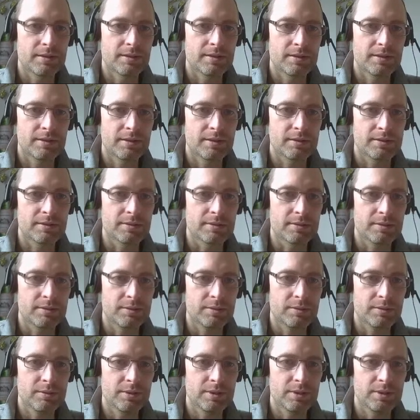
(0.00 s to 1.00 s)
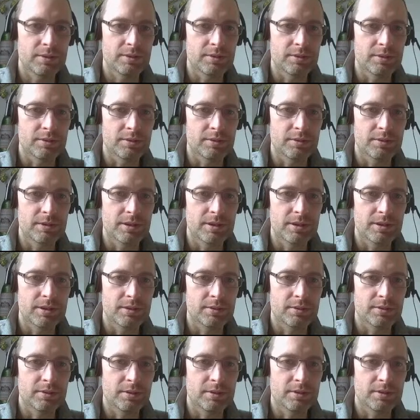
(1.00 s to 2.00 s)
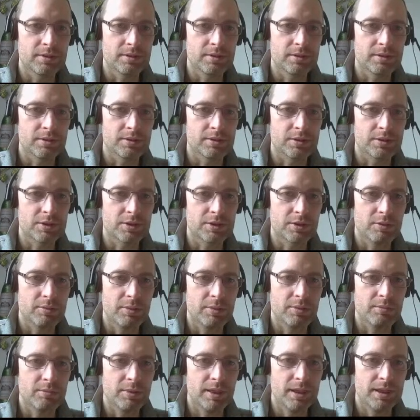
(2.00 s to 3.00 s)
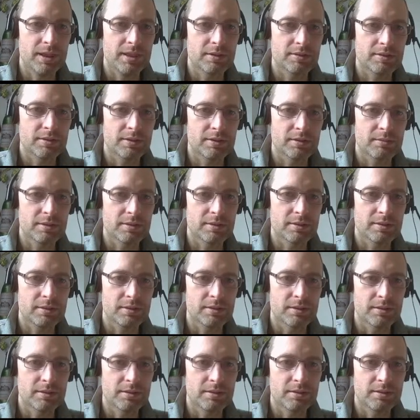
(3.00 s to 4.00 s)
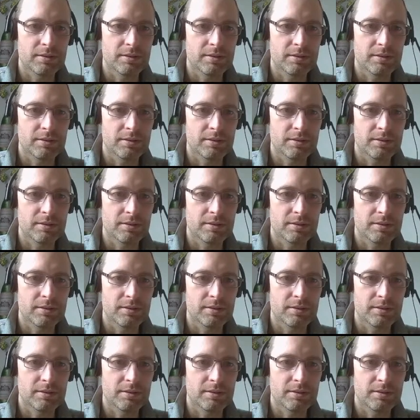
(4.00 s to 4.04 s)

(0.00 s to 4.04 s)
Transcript: Okay, so what do I do to get to a shopping bag or something? I don't know.